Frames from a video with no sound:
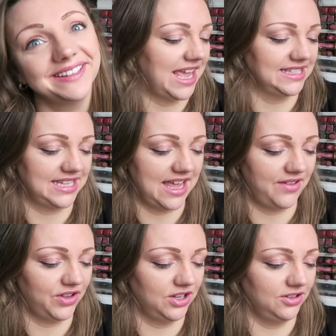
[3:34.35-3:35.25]
let's
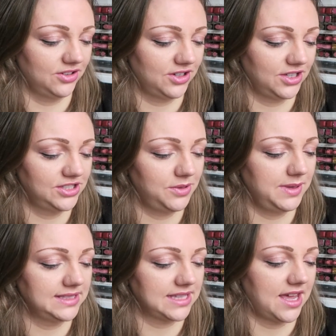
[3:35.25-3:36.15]
have a look. So
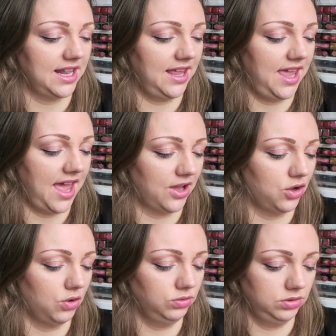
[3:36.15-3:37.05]
it's clear and
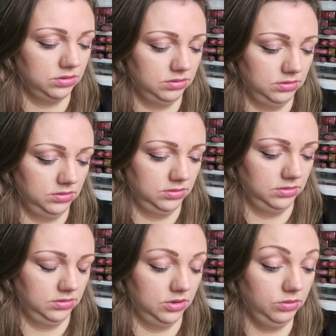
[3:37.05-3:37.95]
gold.
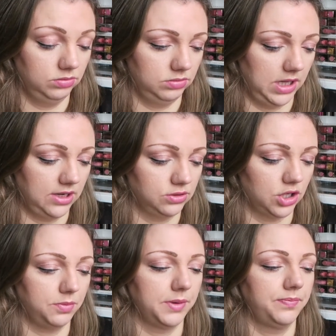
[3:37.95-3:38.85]
Oh, yeah, it does
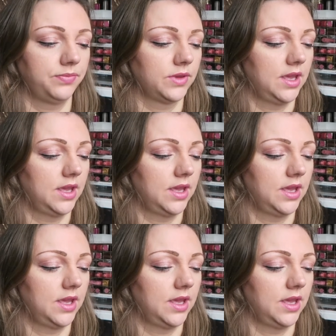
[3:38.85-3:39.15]
open.